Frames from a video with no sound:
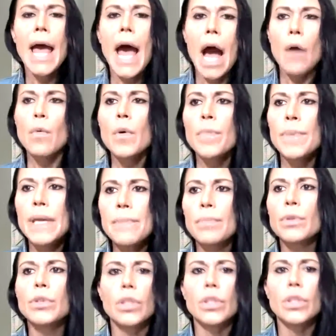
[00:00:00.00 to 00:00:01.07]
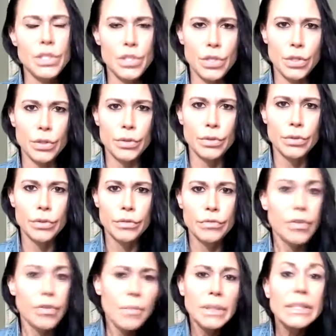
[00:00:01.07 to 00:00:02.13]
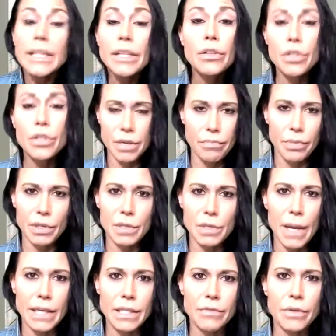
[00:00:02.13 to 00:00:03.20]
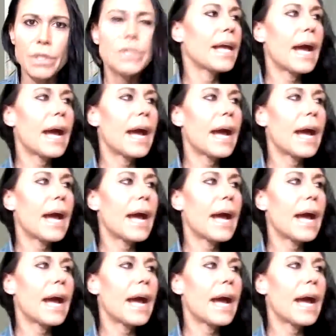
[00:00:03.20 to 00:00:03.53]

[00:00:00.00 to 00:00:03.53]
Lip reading: How will people look at you from a leadership perspective when you say,